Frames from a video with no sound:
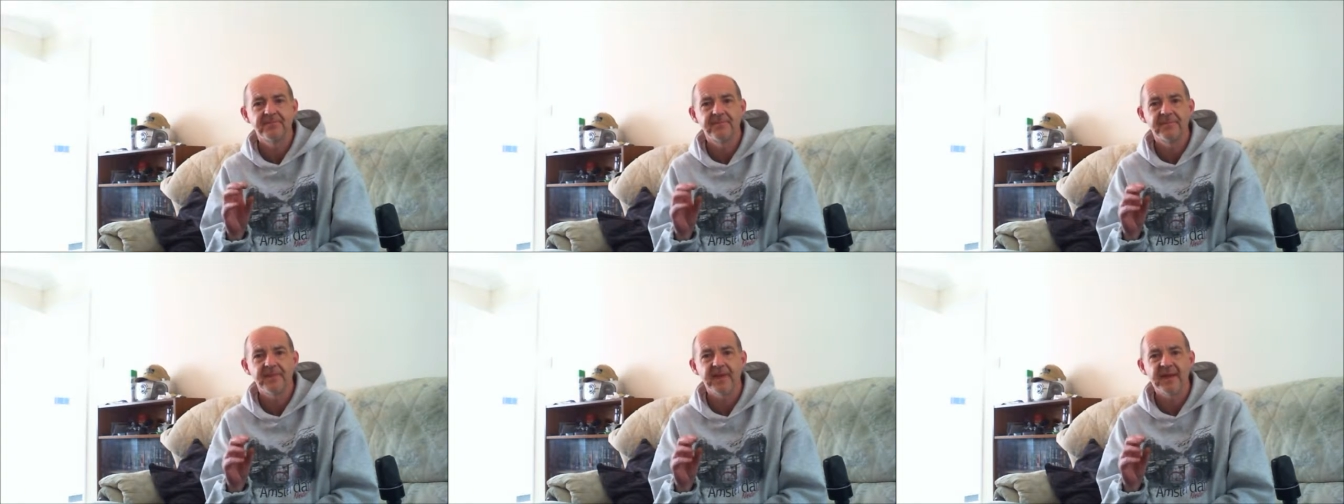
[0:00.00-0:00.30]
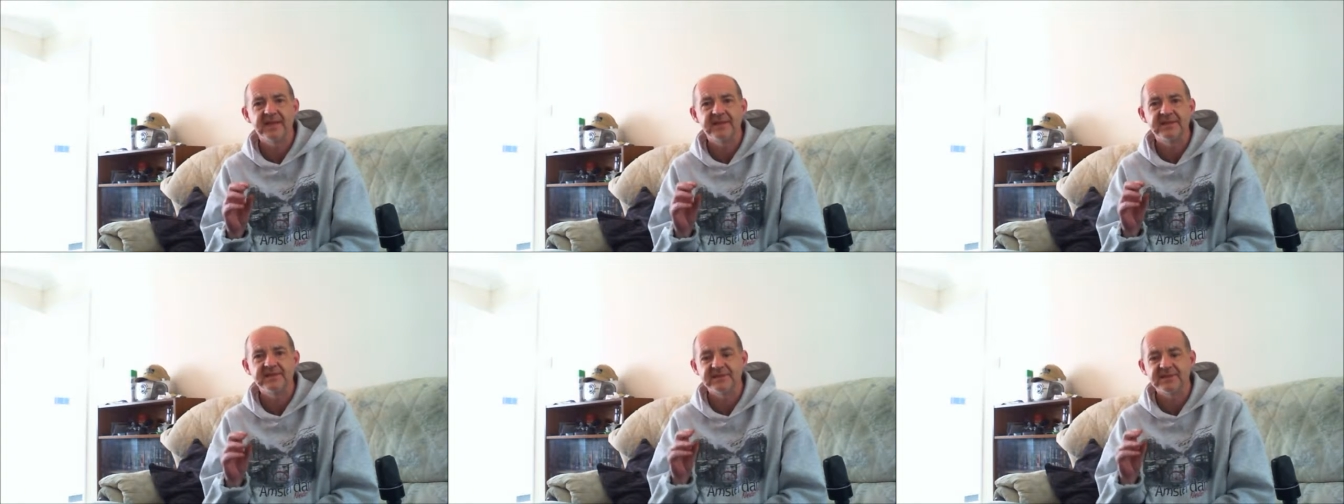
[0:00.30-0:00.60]
That
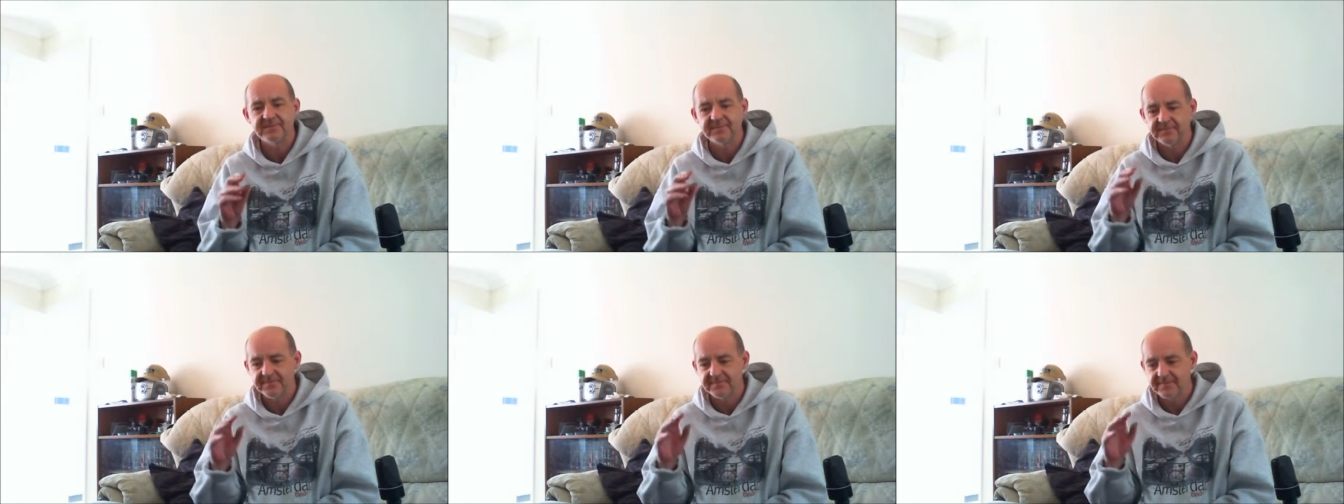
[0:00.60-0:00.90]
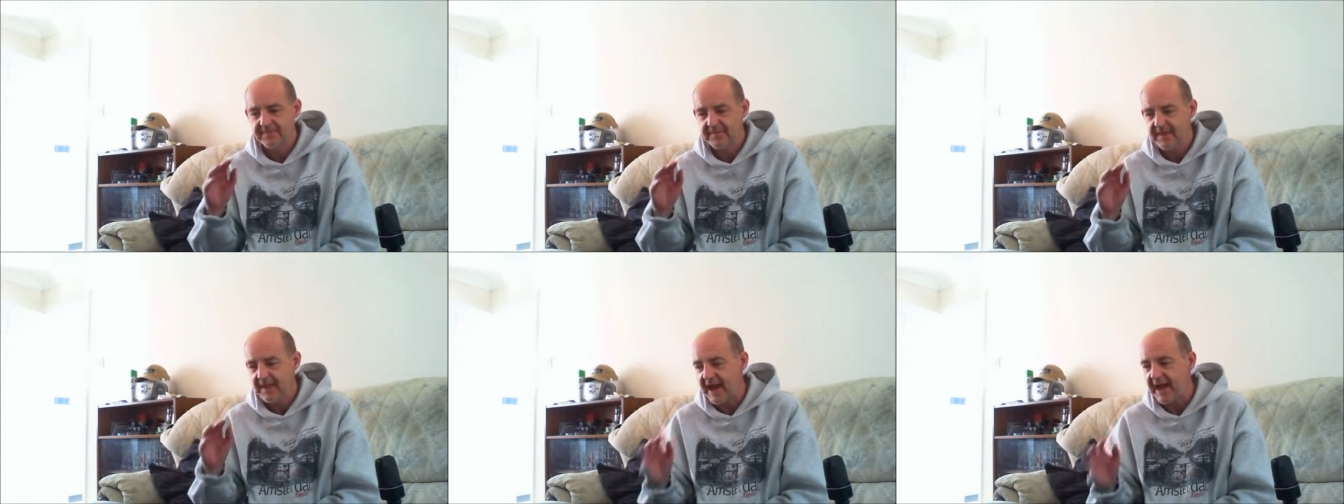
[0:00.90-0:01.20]
is,
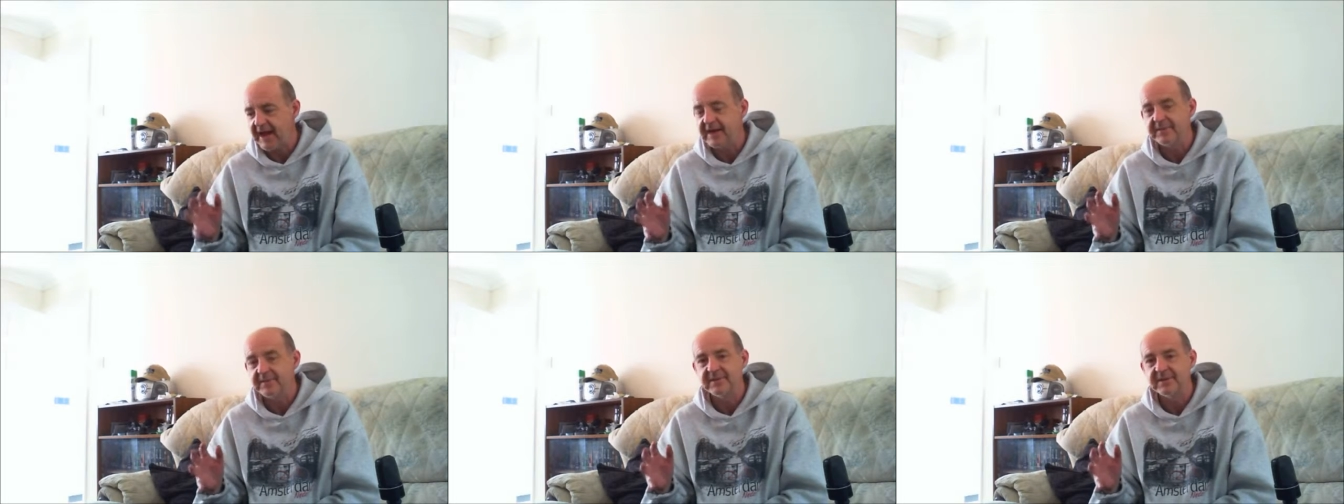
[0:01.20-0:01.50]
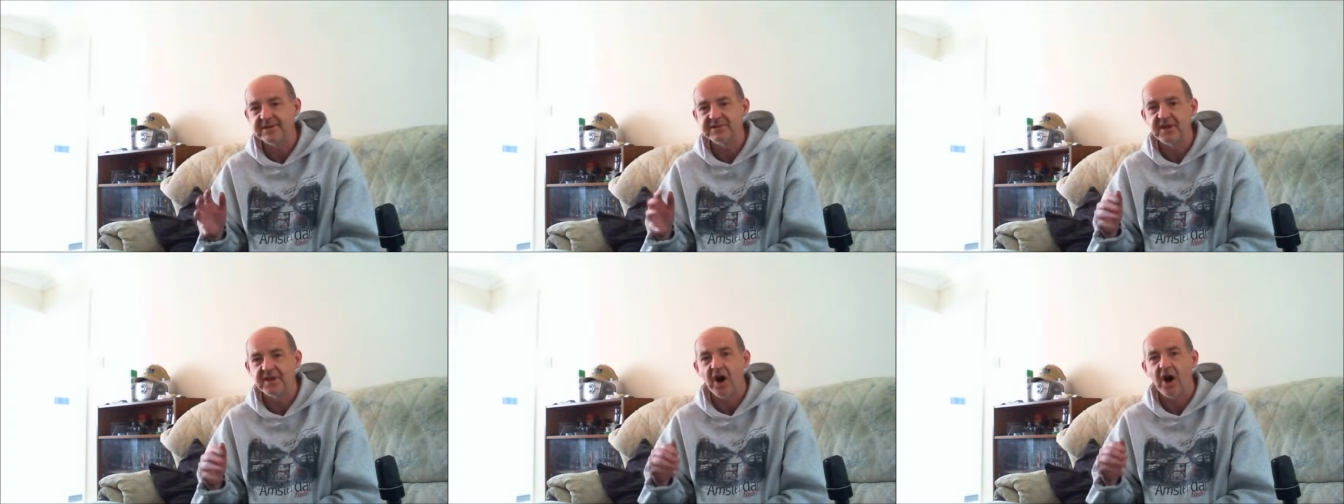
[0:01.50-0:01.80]

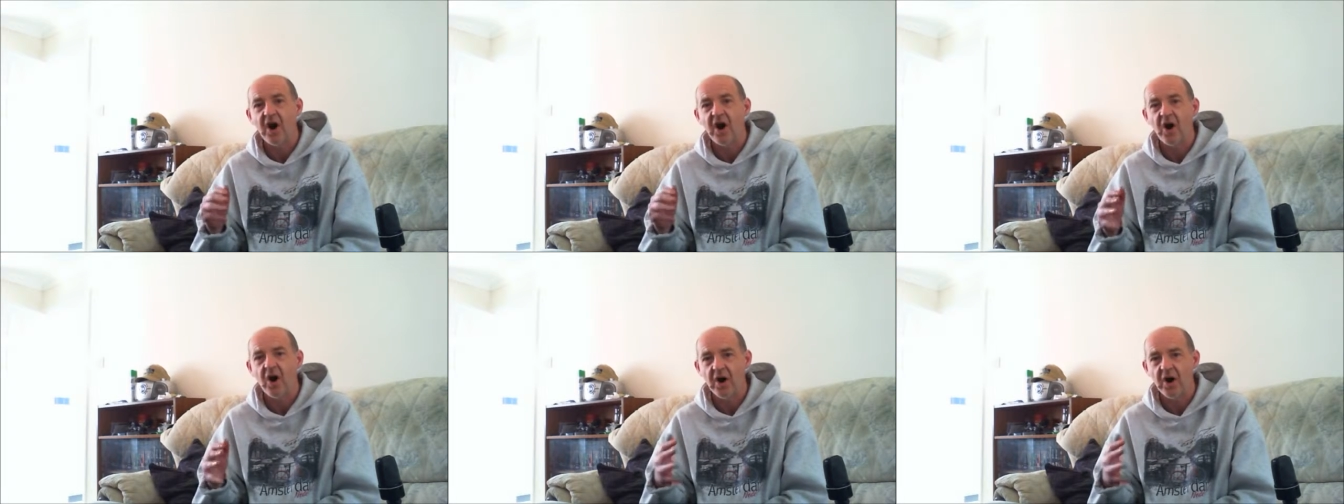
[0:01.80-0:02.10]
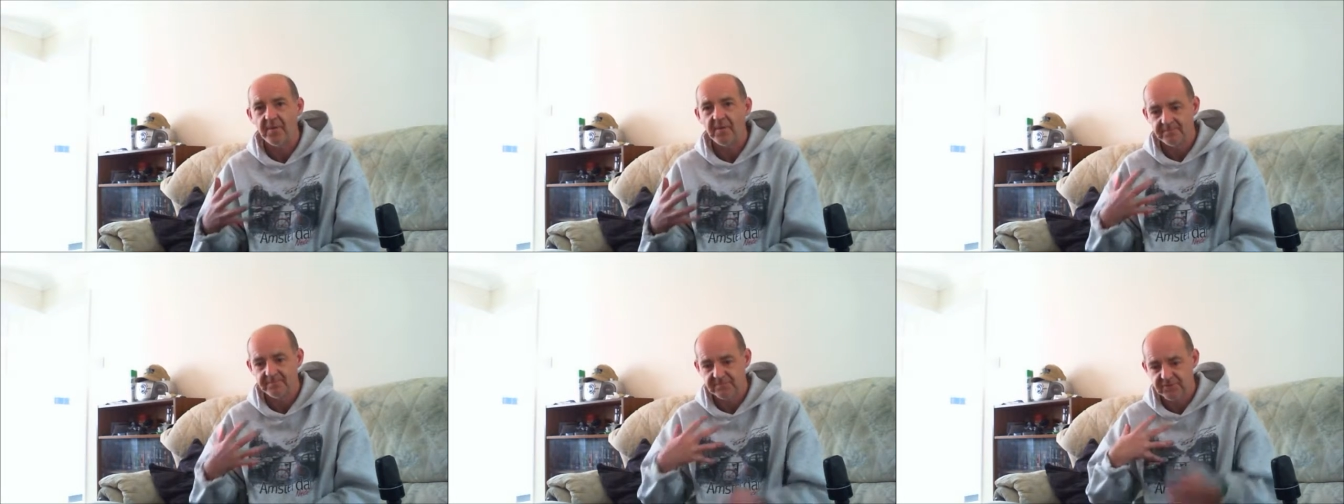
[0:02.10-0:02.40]
enemies that are
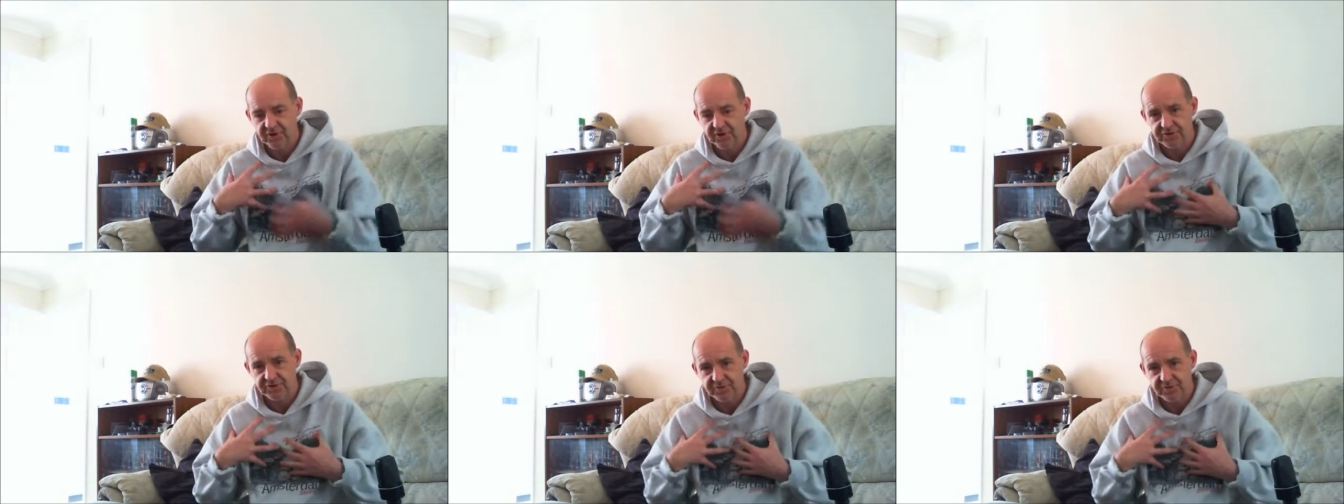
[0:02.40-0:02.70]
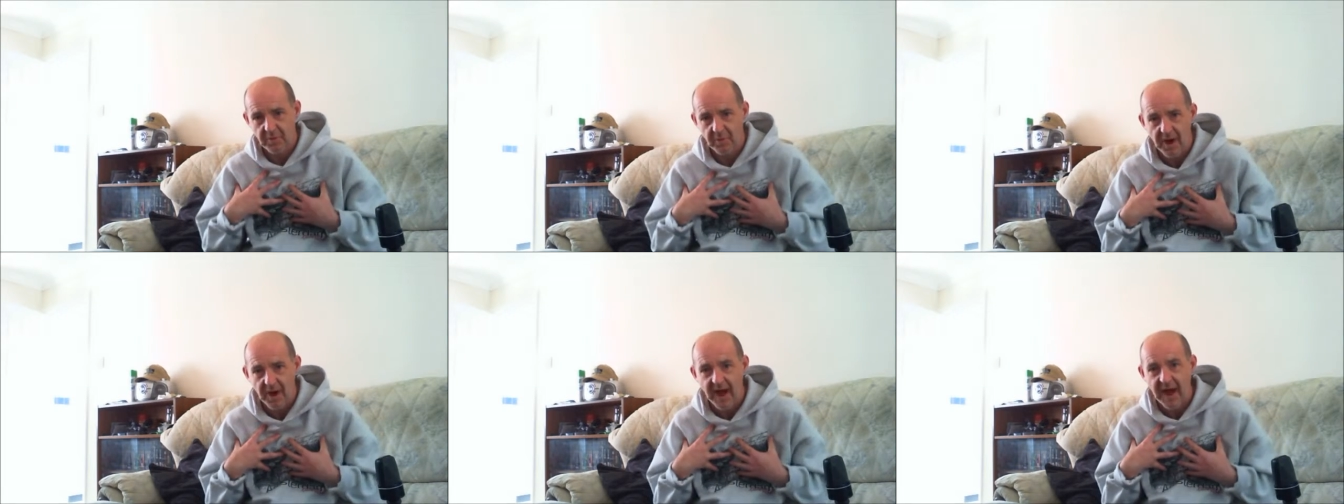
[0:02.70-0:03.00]
just
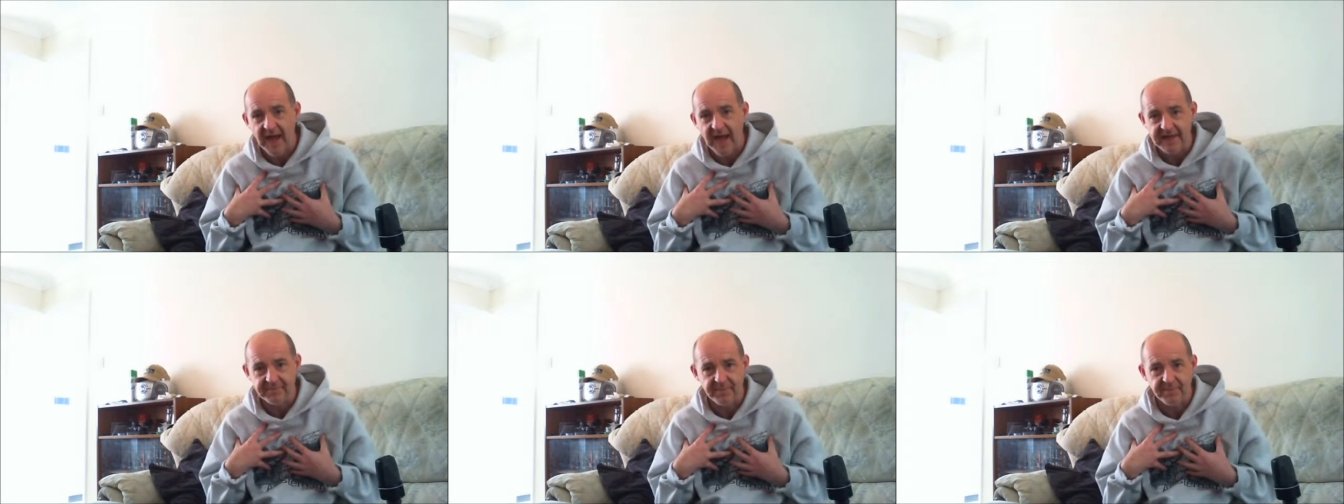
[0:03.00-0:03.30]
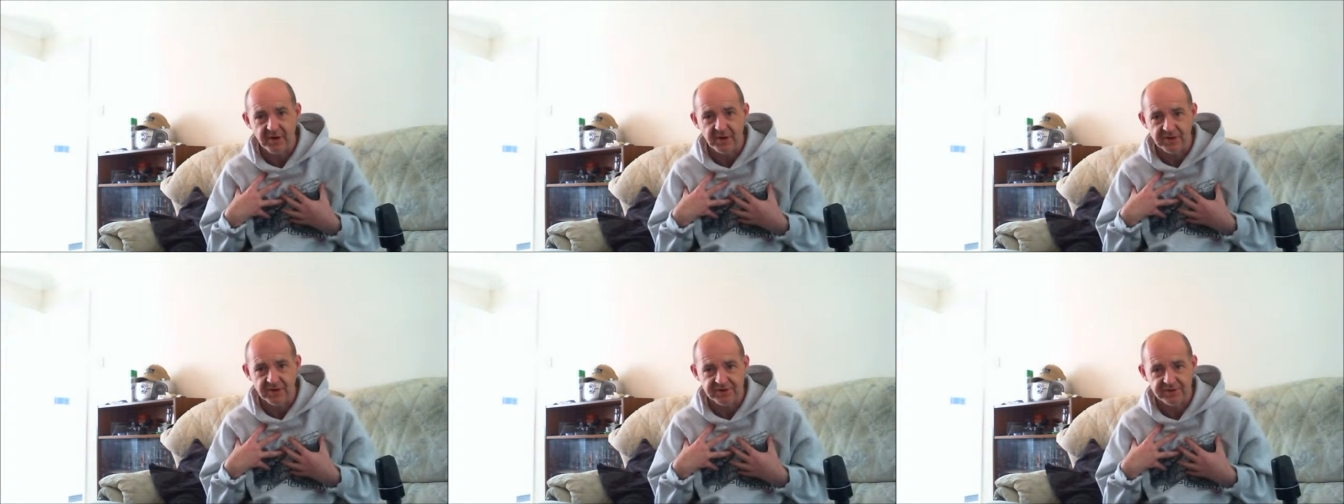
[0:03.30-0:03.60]
a
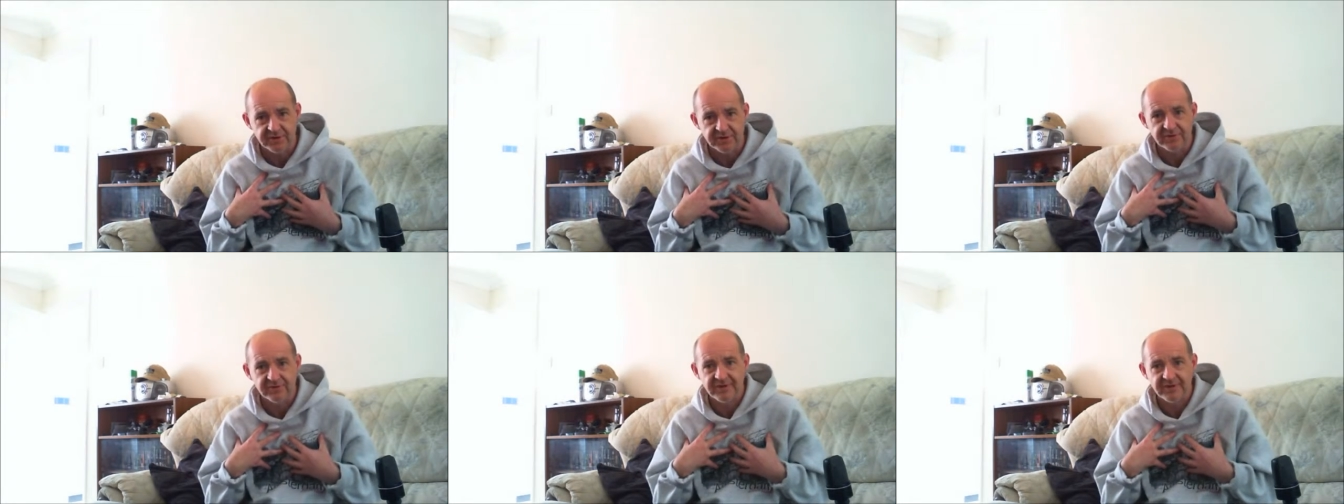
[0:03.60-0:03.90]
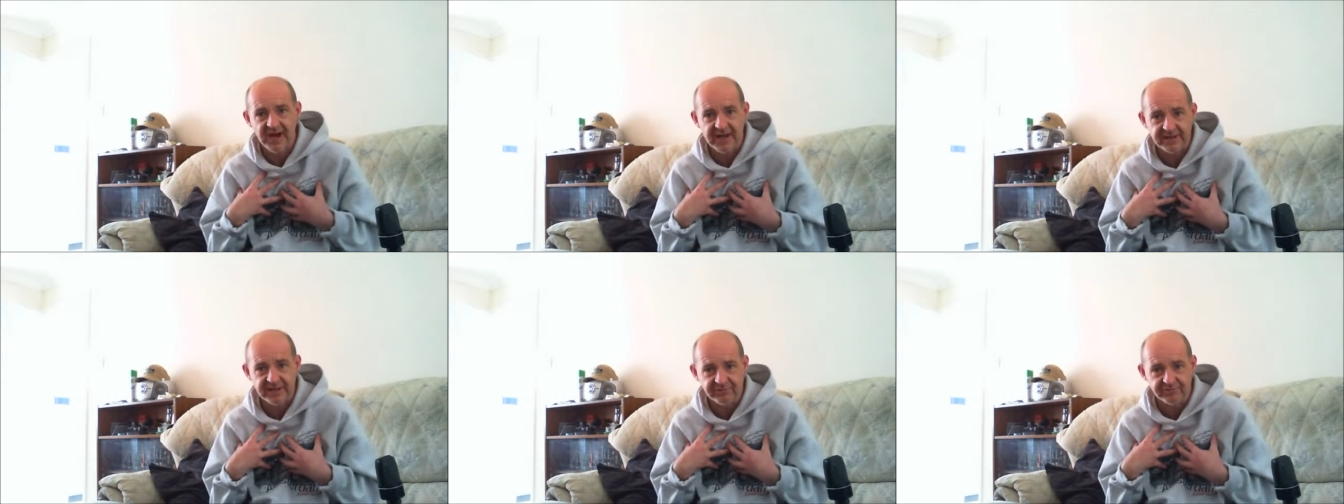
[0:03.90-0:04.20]
person
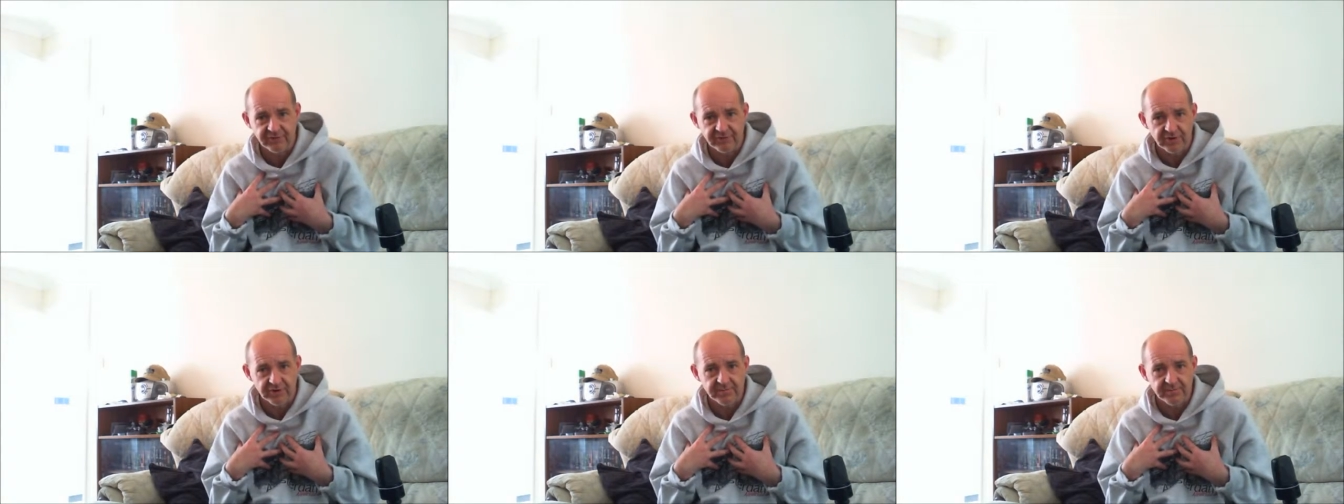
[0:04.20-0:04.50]
or a group.